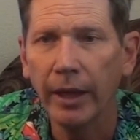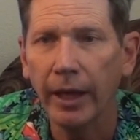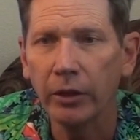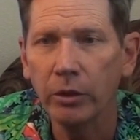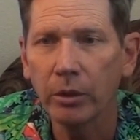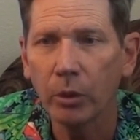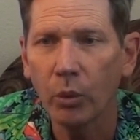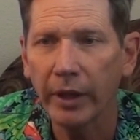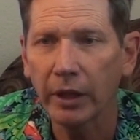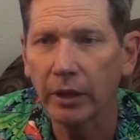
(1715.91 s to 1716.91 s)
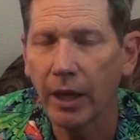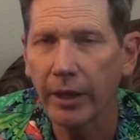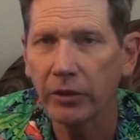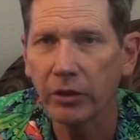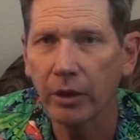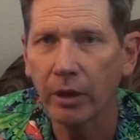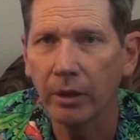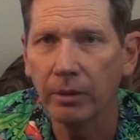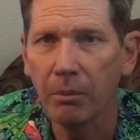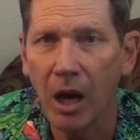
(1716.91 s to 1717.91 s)
and you can recognize
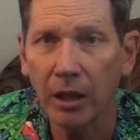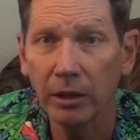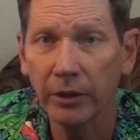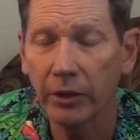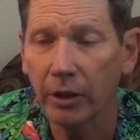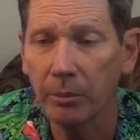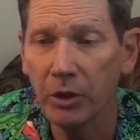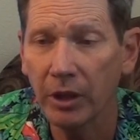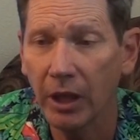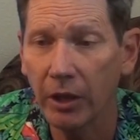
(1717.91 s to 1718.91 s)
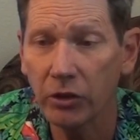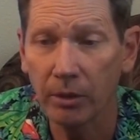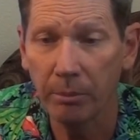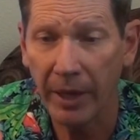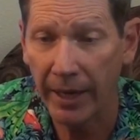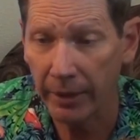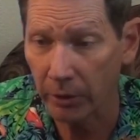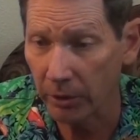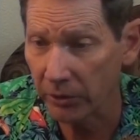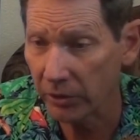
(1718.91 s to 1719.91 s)
their model and their communication
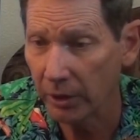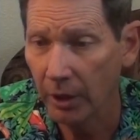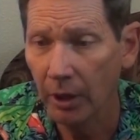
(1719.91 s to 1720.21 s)
patterns